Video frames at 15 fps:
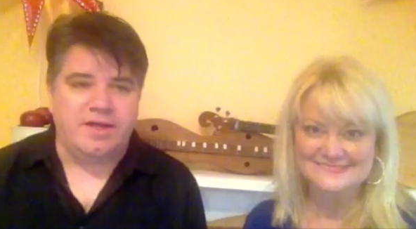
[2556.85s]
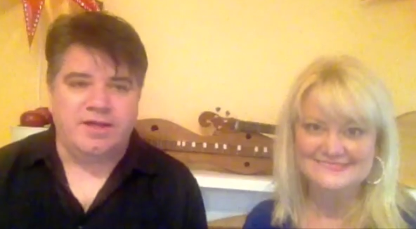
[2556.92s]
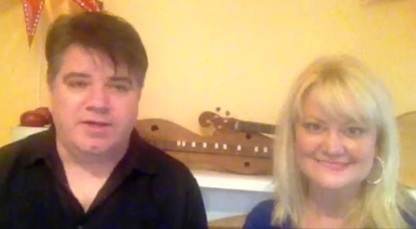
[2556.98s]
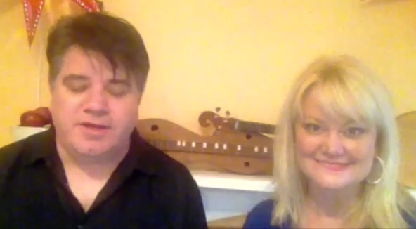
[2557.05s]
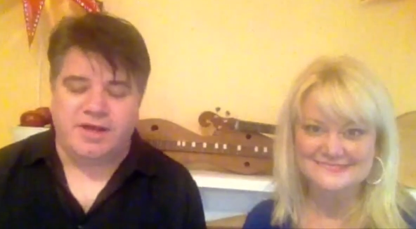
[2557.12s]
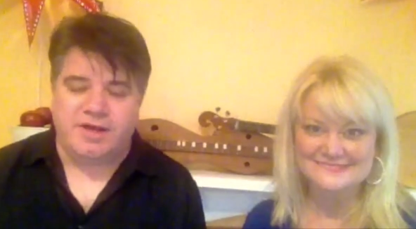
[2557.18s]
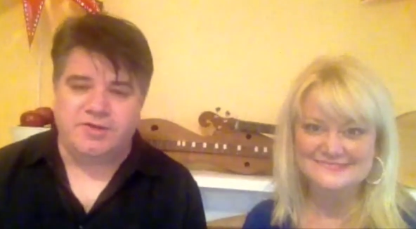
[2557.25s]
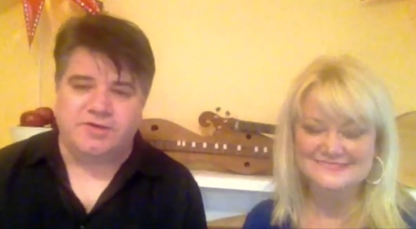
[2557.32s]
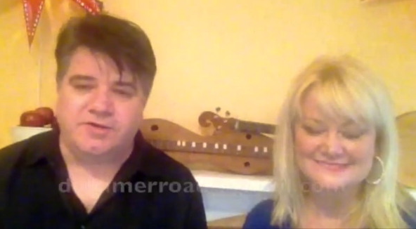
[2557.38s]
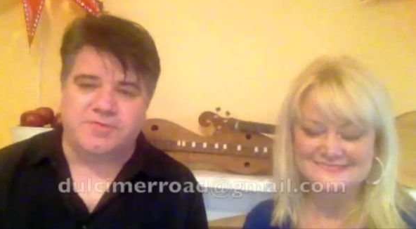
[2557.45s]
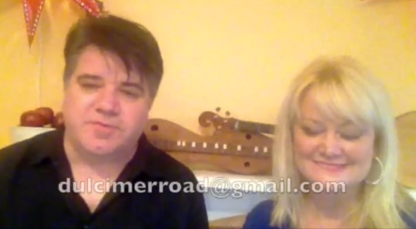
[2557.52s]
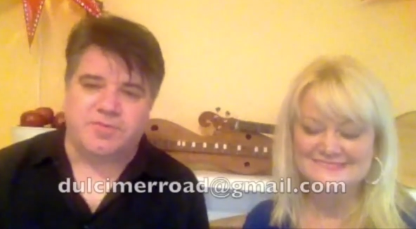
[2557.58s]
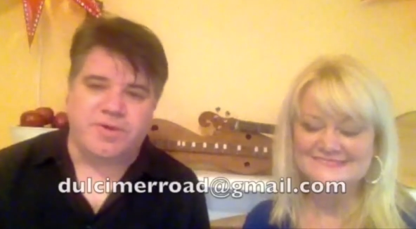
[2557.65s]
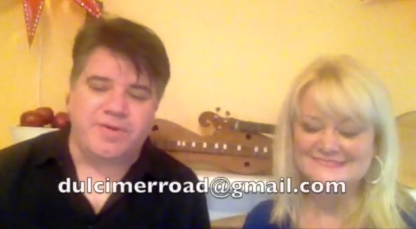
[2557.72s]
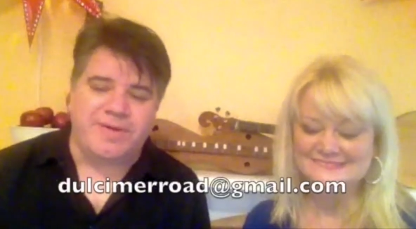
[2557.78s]
Speaker 1: uh,
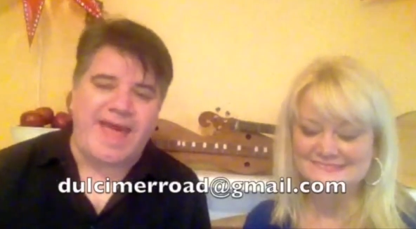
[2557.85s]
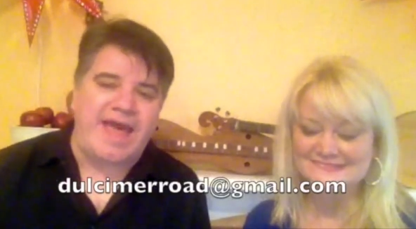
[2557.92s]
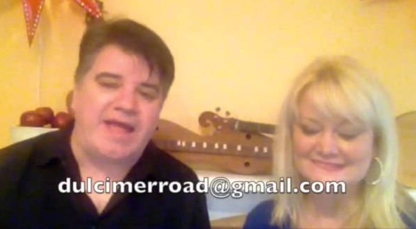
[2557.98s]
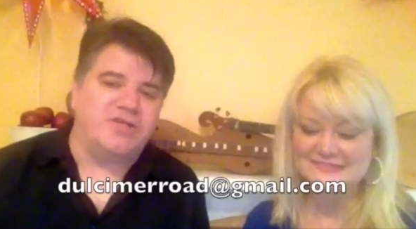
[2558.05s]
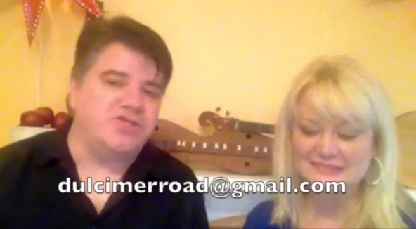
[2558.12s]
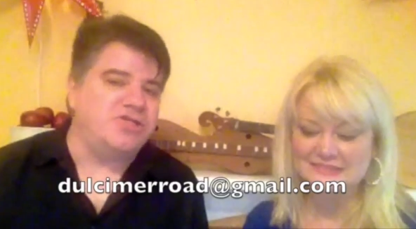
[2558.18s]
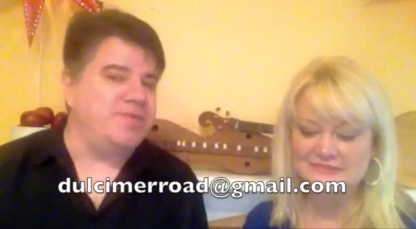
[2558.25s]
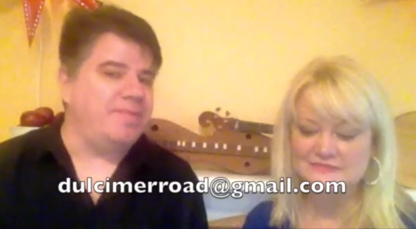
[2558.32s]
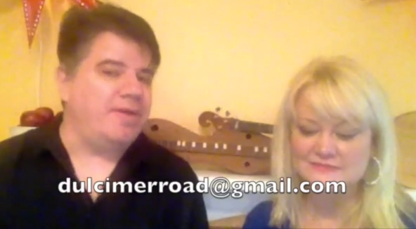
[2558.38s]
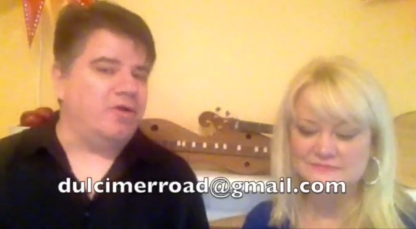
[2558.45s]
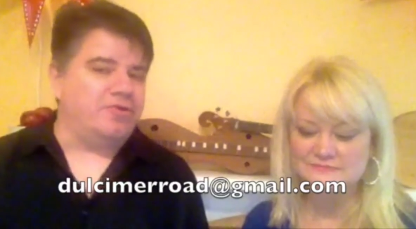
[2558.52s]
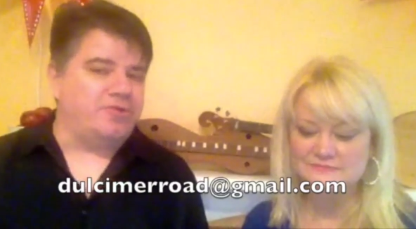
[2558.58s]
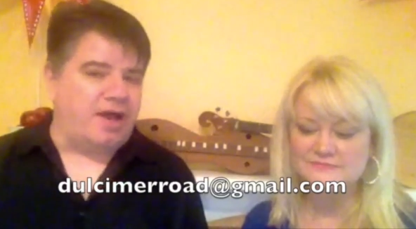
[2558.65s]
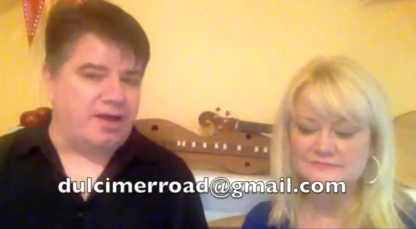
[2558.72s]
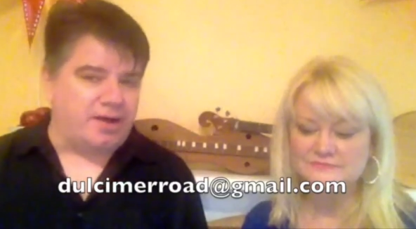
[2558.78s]
dulcimerroad at
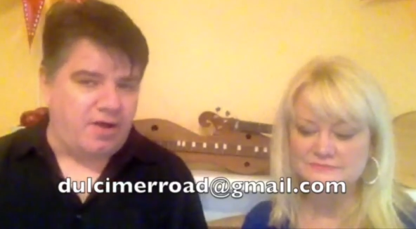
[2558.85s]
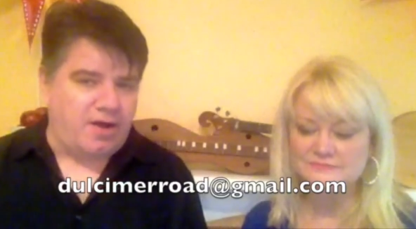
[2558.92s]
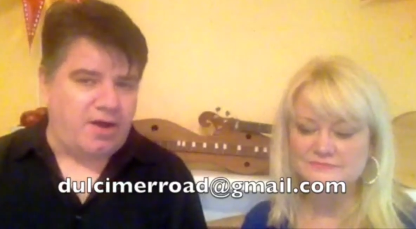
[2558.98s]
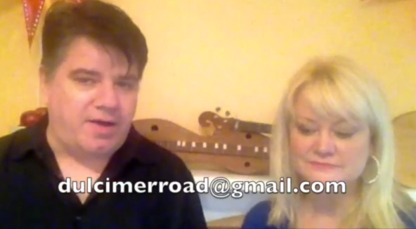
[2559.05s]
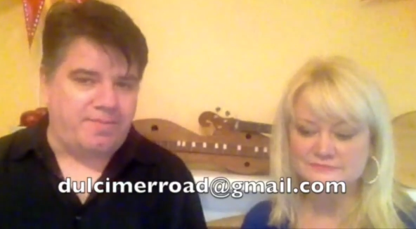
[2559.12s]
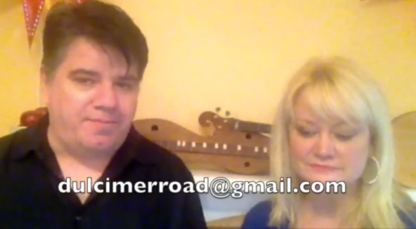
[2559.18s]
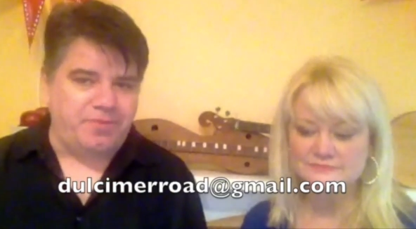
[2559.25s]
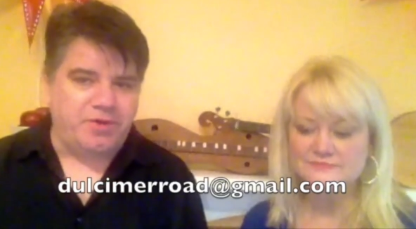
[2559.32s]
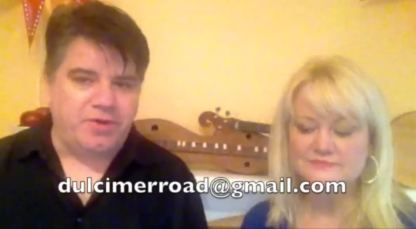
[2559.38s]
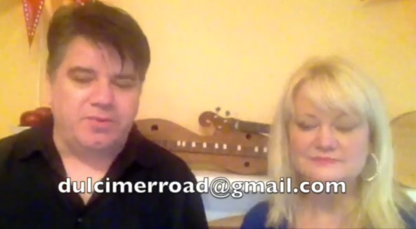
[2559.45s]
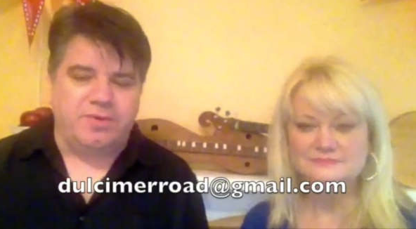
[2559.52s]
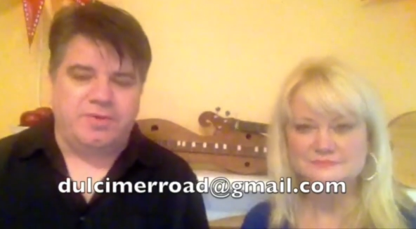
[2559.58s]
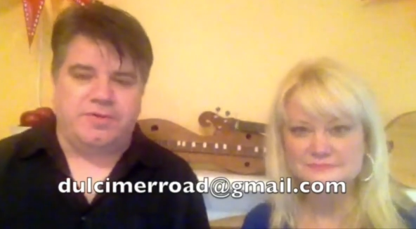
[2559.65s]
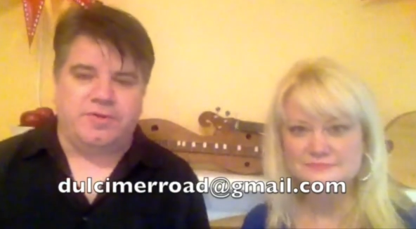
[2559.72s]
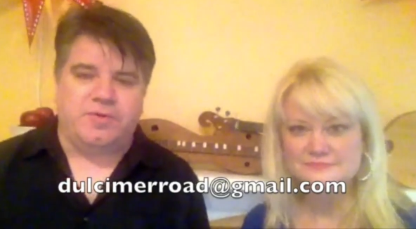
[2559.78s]
gmail.com
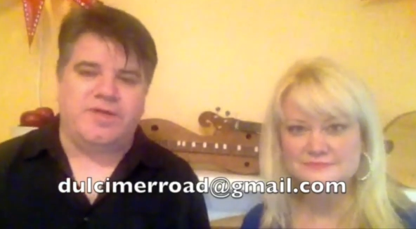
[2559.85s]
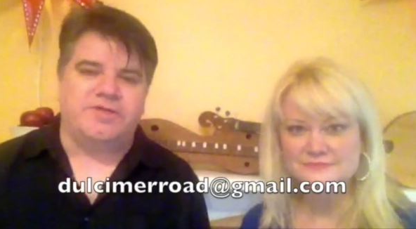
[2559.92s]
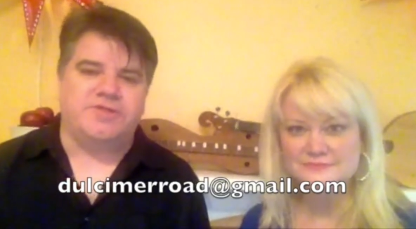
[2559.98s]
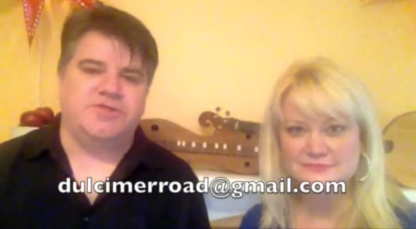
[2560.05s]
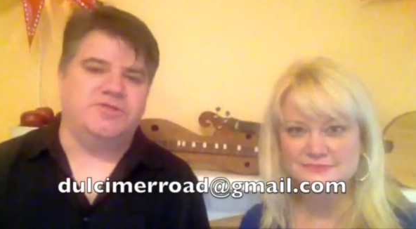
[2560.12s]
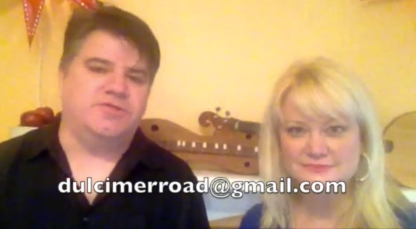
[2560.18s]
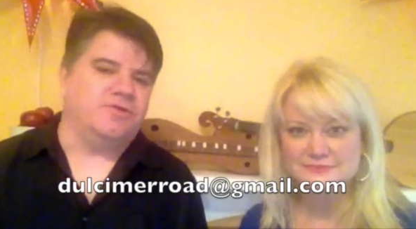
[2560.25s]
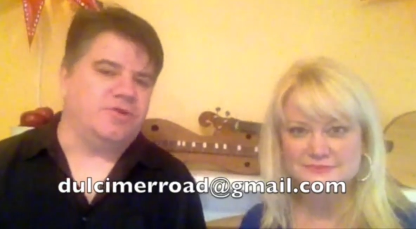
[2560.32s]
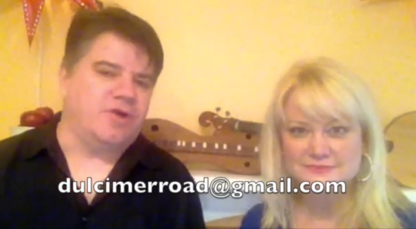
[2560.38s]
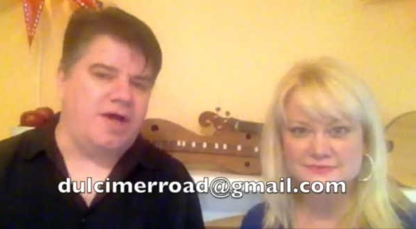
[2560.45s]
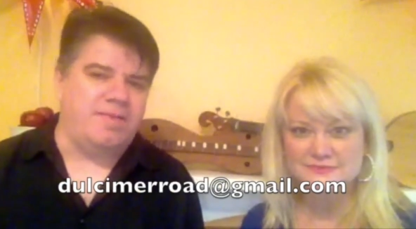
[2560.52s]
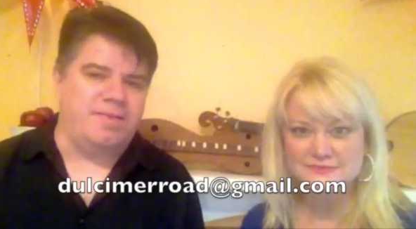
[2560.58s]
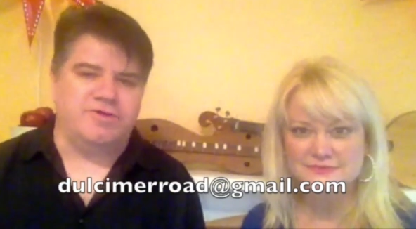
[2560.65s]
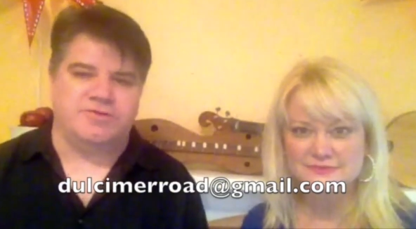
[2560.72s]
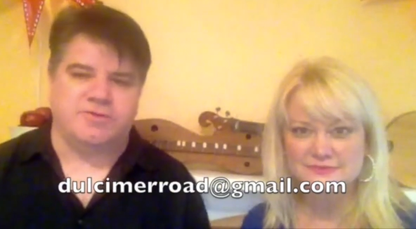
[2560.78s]
with your questions or your
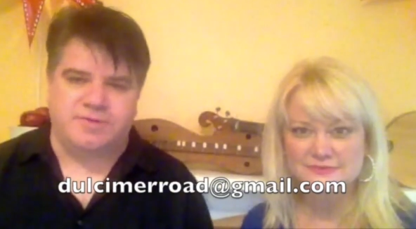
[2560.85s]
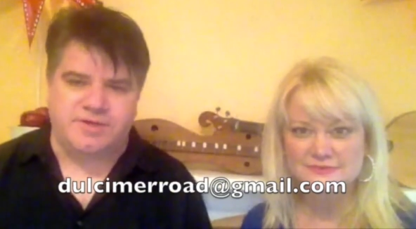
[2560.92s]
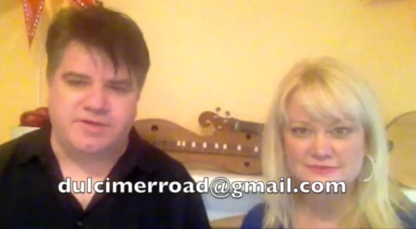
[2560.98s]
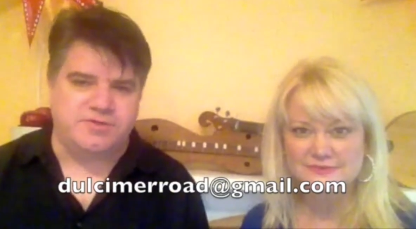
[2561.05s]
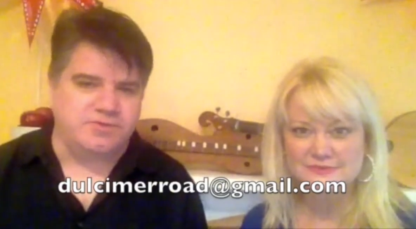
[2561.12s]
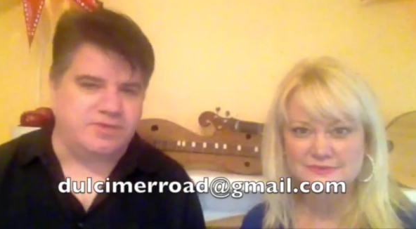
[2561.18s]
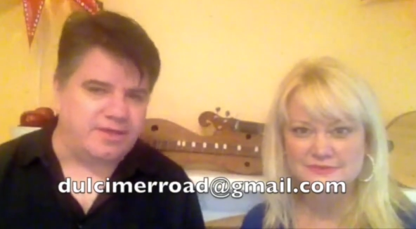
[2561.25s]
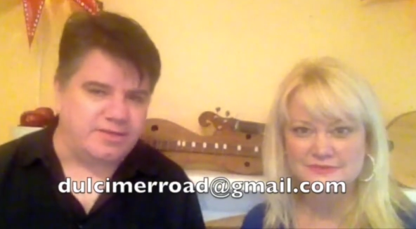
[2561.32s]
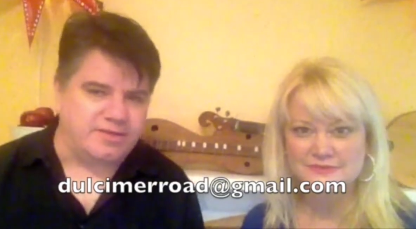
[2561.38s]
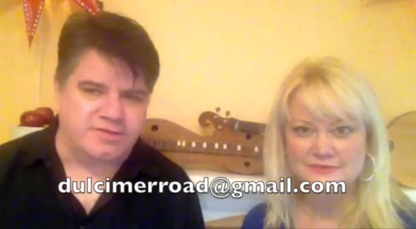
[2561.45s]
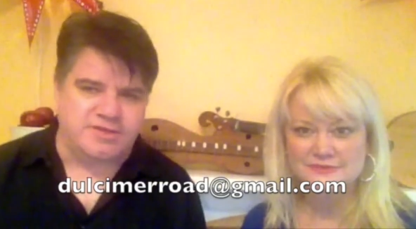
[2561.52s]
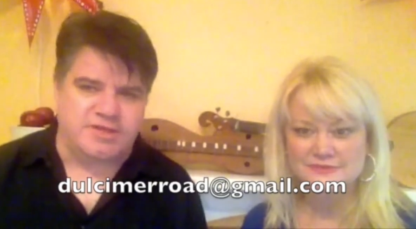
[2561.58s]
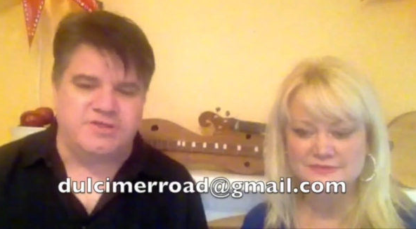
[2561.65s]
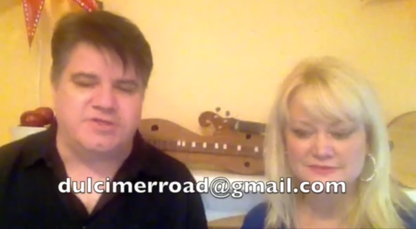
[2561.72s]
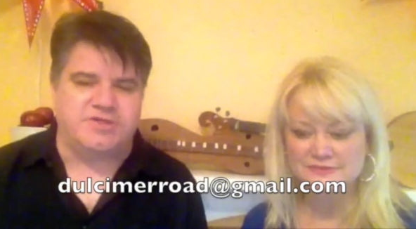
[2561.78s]
comments or things you'd like to
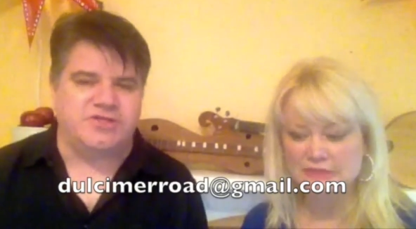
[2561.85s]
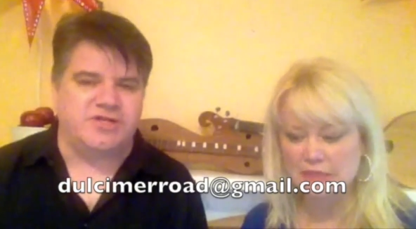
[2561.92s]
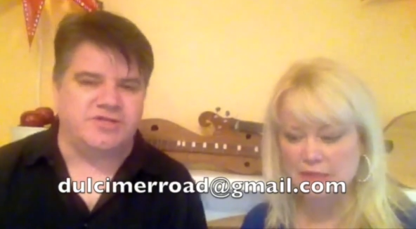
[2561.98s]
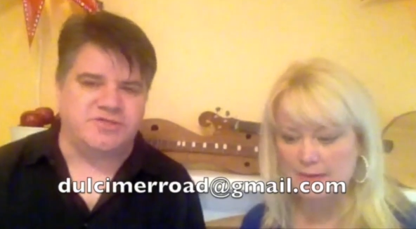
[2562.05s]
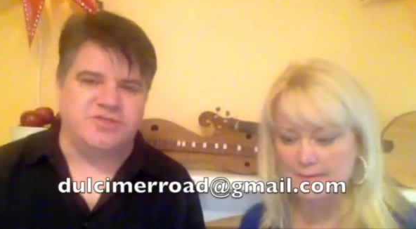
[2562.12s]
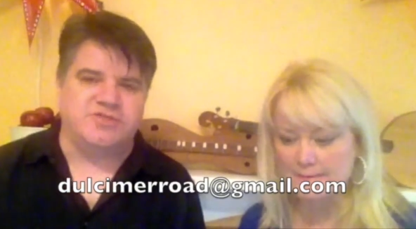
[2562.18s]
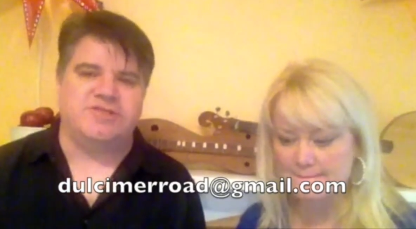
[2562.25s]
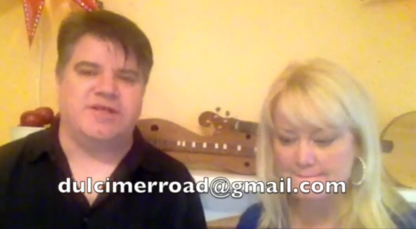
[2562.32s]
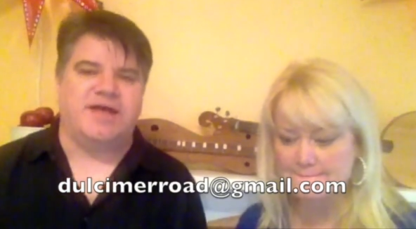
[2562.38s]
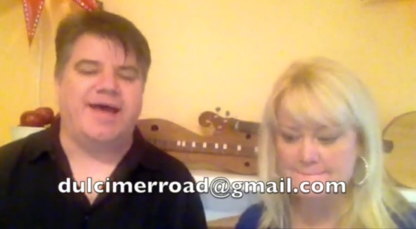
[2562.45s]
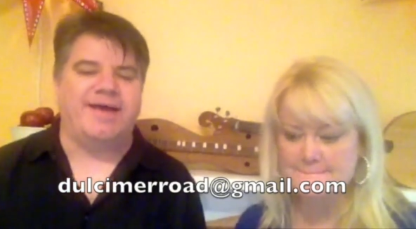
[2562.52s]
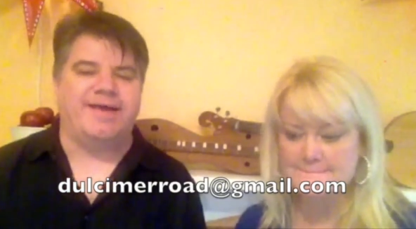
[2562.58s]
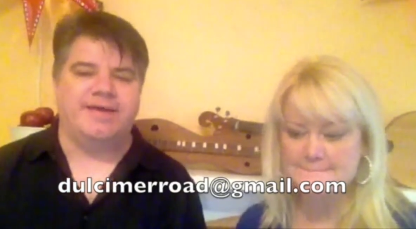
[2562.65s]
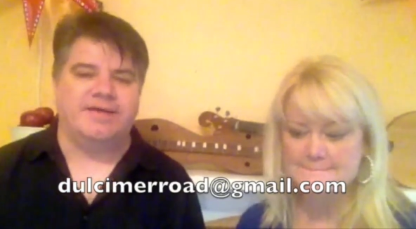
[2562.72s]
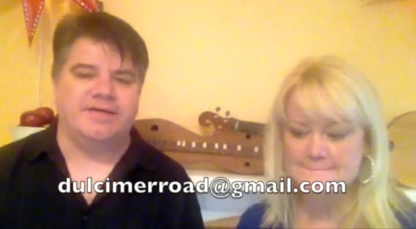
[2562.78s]
see, suggestions and
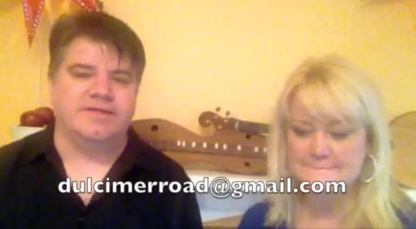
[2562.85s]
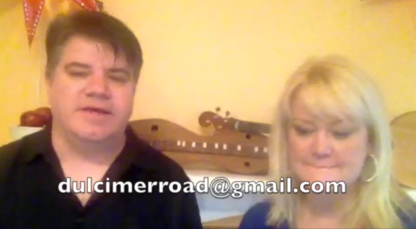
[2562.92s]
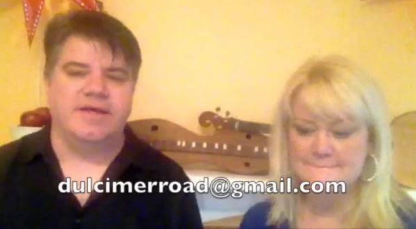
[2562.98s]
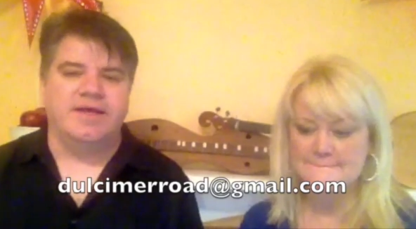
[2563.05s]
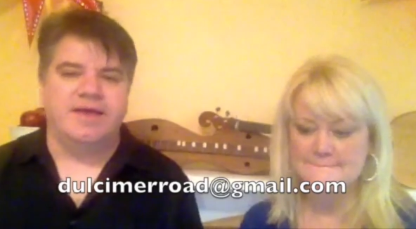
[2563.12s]
ideas.